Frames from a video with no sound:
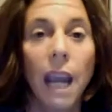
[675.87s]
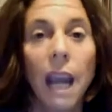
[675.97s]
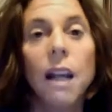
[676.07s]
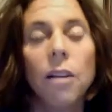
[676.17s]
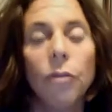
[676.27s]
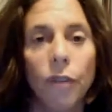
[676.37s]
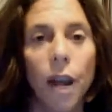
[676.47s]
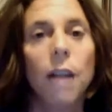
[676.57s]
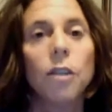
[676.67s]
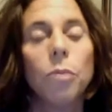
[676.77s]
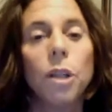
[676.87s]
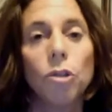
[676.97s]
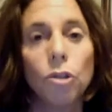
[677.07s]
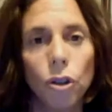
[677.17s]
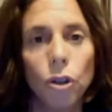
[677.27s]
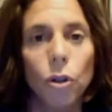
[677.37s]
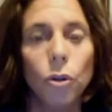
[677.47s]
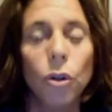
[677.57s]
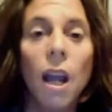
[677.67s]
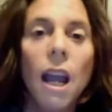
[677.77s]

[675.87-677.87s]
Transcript: can, in fact, be sued